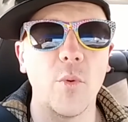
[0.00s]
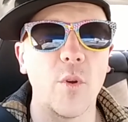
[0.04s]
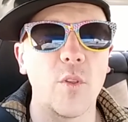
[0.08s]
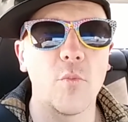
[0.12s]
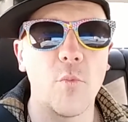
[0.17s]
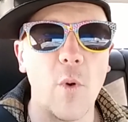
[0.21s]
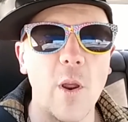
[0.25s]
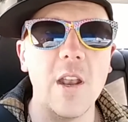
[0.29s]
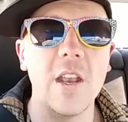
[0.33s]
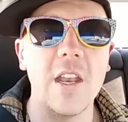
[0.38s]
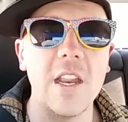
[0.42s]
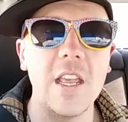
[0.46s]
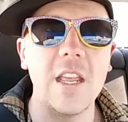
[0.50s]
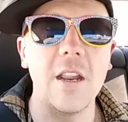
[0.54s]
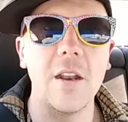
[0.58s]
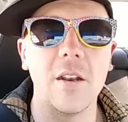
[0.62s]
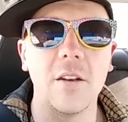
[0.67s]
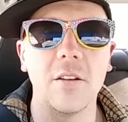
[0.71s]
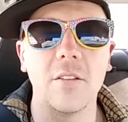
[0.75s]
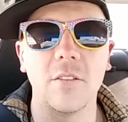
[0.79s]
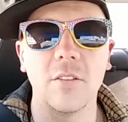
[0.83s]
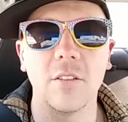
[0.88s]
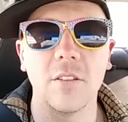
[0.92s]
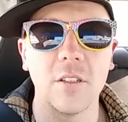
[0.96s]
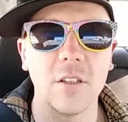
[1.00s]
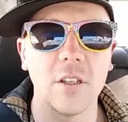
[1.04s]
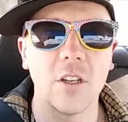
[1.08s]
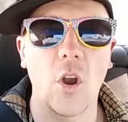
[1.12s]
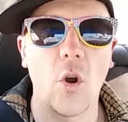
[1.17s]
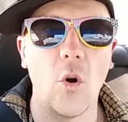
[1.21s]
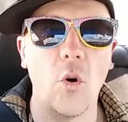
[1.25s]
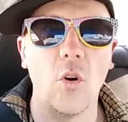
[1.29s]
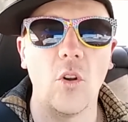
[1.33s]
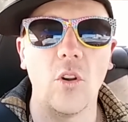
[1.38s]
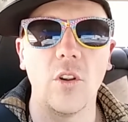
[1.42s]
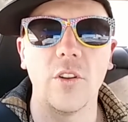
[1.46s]
If it was windy
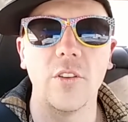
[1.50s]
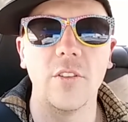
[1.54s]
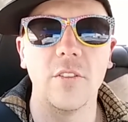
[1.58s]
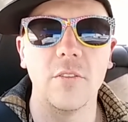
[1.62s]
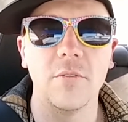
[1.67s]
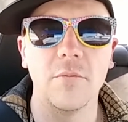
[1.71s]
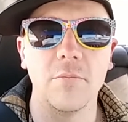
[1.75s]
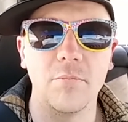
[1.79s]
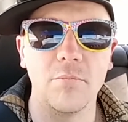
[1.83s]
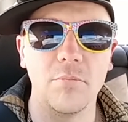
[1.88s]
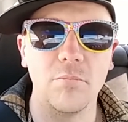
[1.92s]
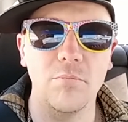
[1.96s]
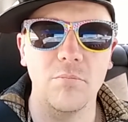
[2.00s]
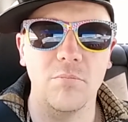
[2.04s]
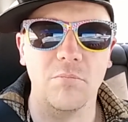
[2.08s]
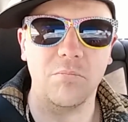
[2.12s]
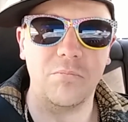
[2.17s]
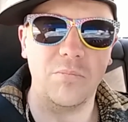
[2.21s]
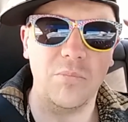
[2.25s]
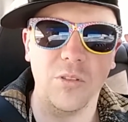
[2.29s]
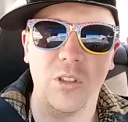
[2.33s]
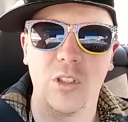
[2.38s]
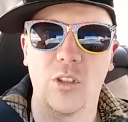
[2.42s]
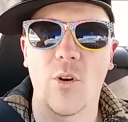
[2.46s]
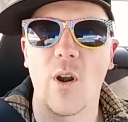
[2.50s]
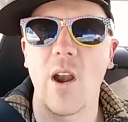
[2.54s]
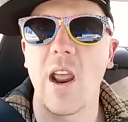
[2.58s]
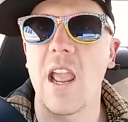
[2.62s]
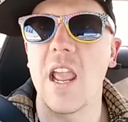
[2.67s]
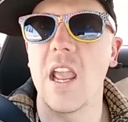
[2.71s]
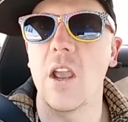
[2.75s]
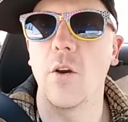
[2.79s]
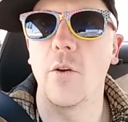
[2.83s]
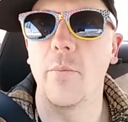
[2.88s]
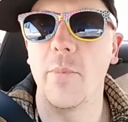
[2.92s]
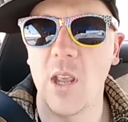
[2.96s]
and cold,
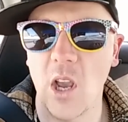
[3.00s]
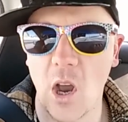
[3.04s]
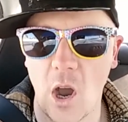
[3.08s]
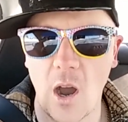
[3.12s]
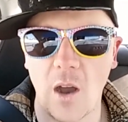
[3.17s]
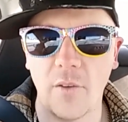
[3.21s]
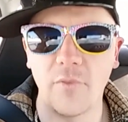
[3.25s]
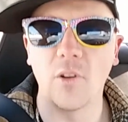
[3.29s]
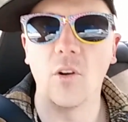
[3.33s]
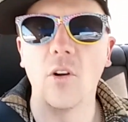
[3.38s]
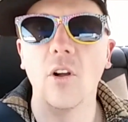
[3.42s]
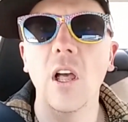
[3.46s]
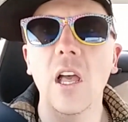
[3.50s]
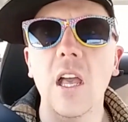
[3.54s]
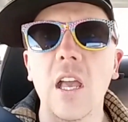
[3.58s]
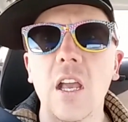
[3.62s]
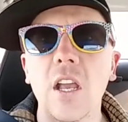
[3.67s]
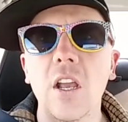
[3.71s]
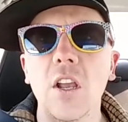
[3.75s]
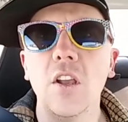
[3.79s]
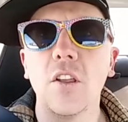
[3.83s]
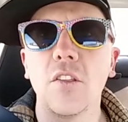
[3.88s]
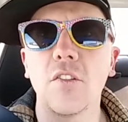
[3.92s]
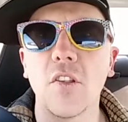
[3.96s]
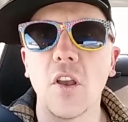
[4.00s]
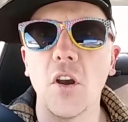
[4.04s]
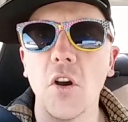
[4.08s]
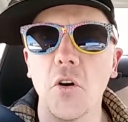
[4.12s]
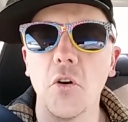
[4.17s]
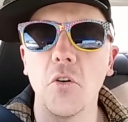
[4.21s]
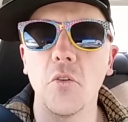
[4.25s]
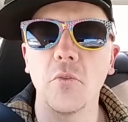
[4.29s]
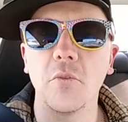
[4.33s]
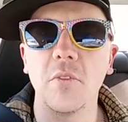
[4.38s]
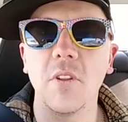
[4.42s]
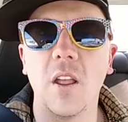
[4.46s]
gray it would be awful.
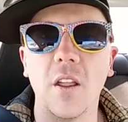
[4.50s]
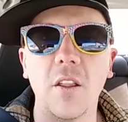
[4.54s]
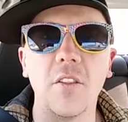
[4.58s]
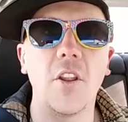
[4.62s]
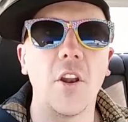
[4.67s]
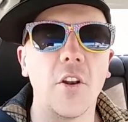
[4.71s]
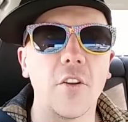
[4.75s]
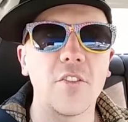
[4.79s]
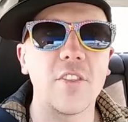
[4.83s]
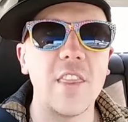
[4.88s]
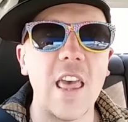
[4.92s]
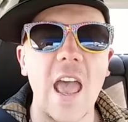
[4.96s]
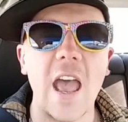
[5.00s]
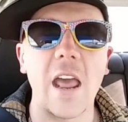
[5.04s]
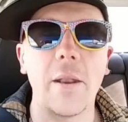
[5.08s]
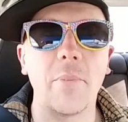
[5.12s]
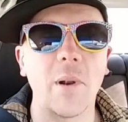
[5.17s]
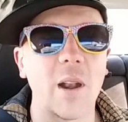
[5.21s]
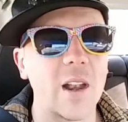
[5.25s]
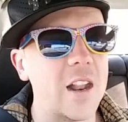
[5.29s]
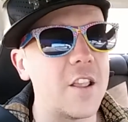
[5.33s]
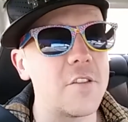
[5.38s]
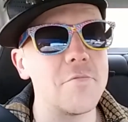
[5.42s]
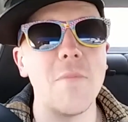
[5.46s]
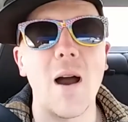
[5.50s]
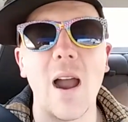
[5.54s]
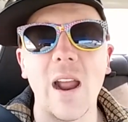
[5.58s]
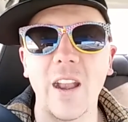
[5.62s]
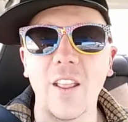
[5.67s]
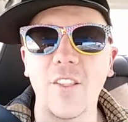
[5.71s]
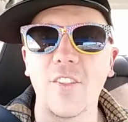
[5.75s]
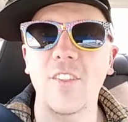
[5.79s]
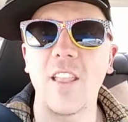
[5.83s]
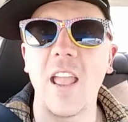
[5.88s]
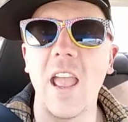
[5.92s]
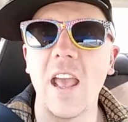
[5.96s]
So there's that, but it is
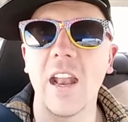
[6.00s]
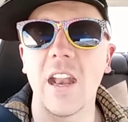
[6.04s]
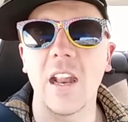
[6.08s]
minus